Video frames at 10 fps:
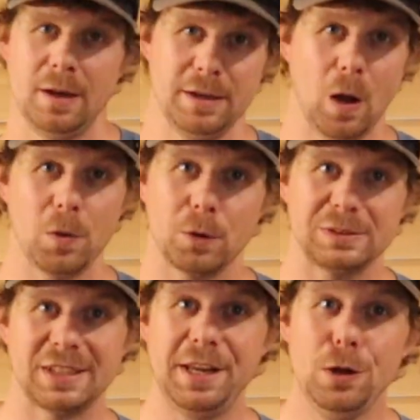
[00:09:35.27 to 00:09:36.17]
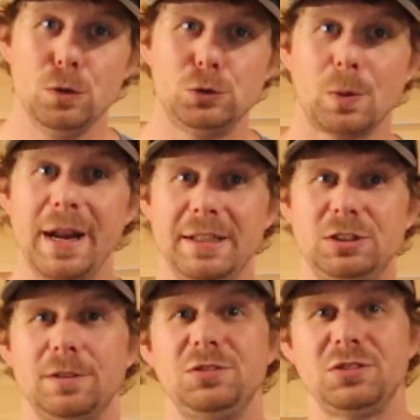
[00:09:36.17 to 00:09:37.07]
Now, there was a huge
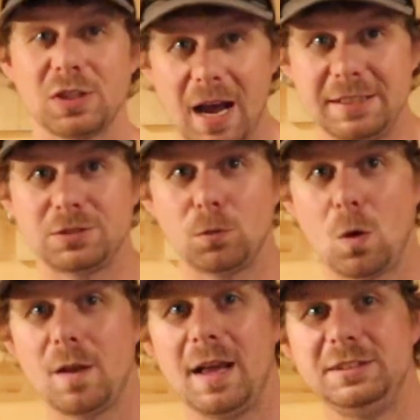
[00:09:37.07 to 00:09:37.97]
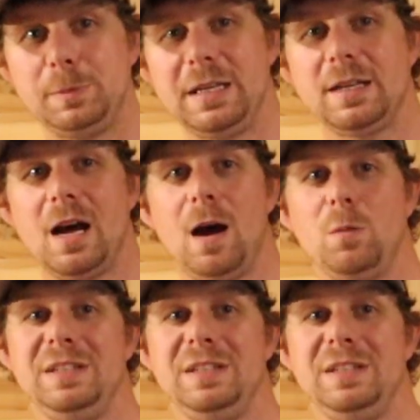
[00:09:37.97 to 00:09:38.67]
range of size of walleyes being caught.